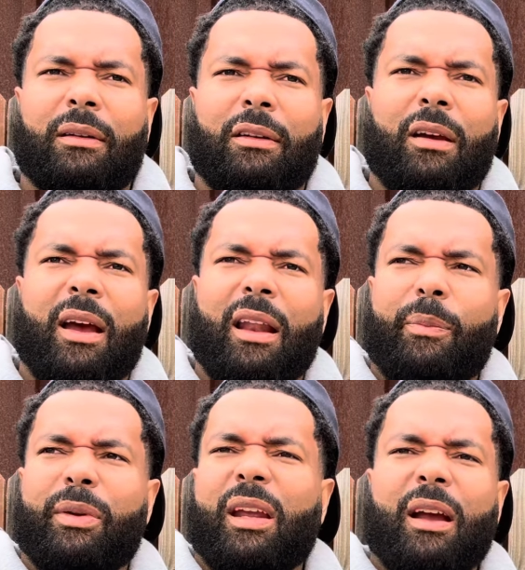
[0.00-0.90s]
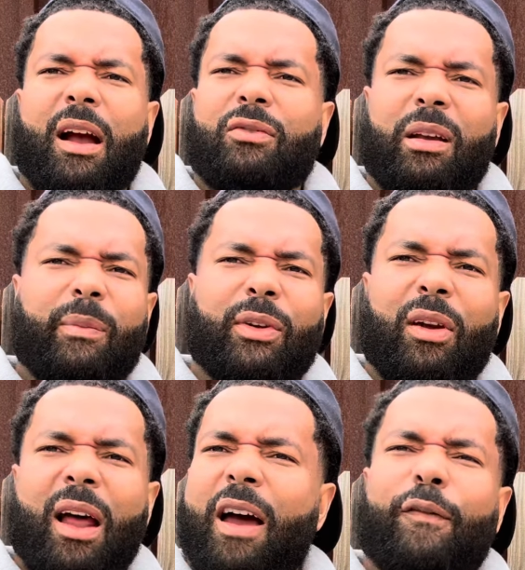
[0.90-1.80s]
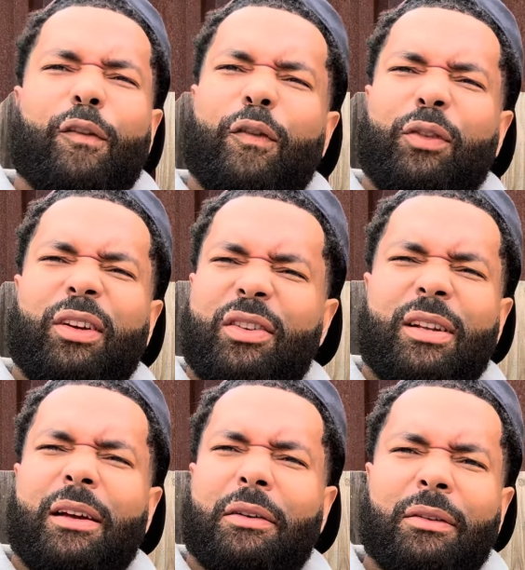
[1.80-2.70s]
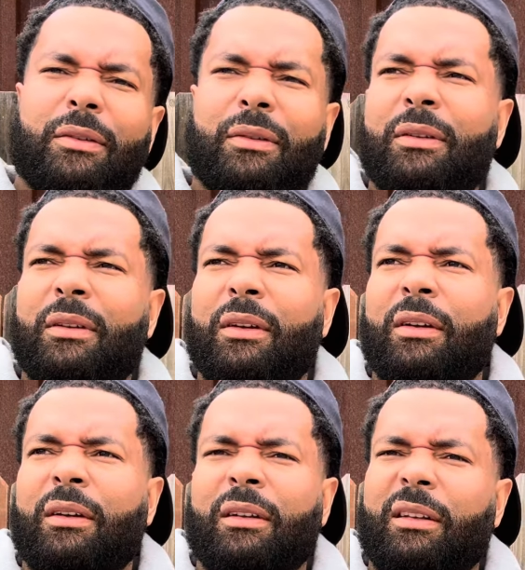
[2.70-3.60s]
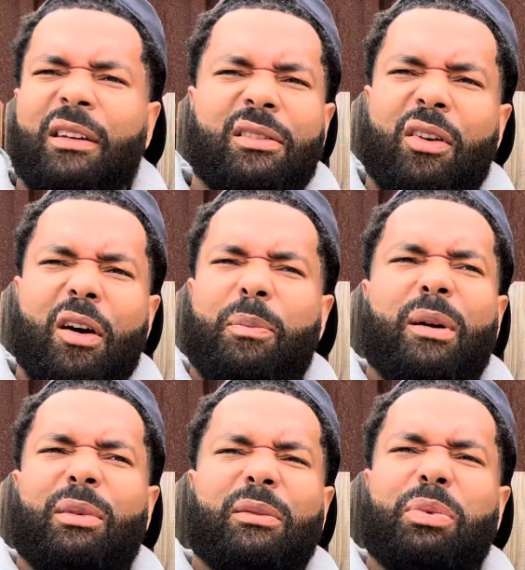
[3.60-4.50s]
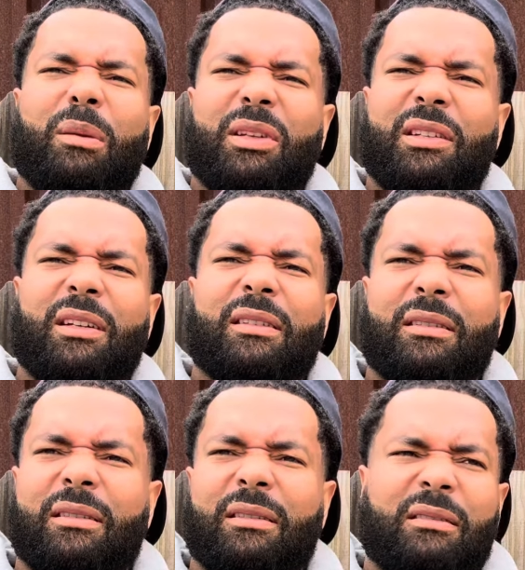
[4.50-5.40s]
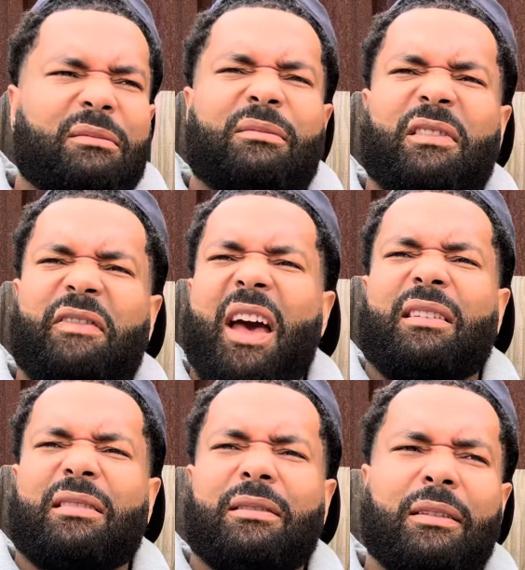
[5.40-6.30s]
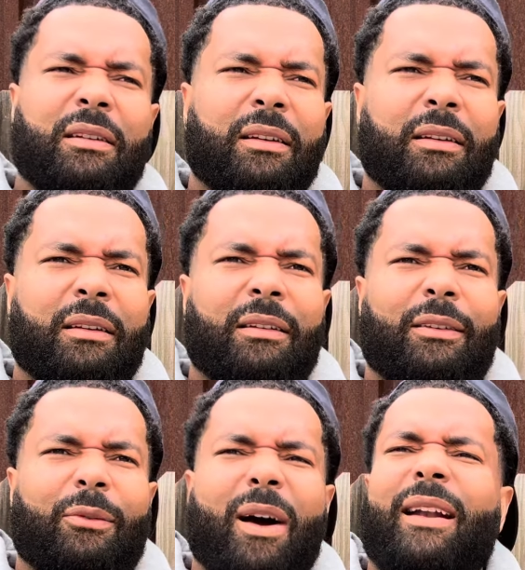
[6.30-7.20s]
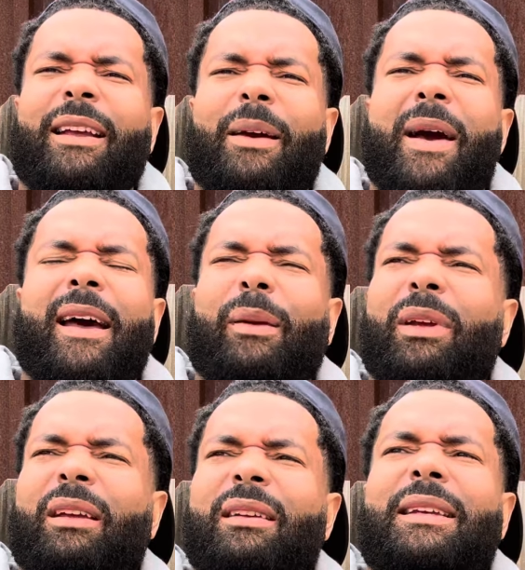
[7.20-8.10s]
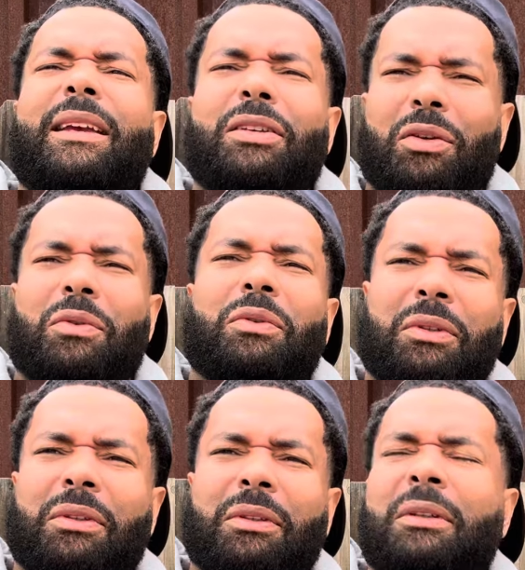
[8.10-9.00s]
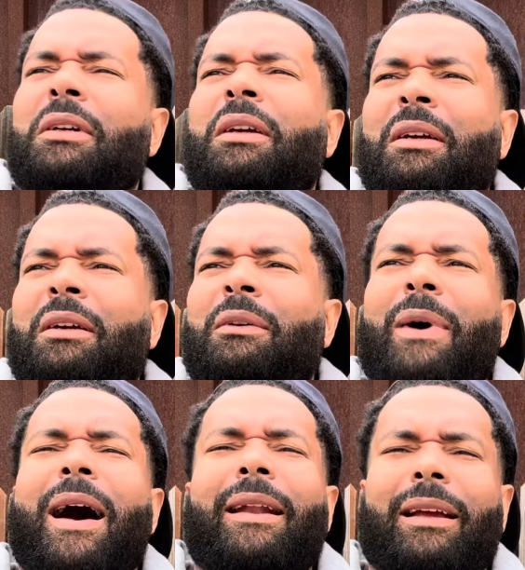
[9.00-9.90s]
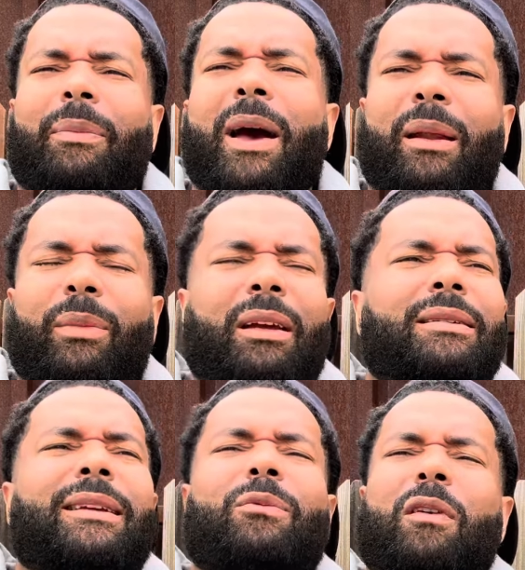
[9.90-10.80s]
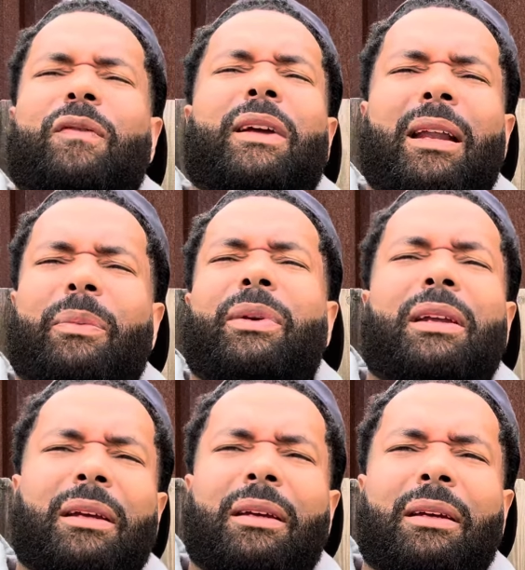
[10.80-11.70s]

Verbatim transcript: Your LAPD contract been online for a few years now. These are all public public shit. Facts. Why a nigga mad at me because he told? Why a nigga mad at me because he worked for the LAPD?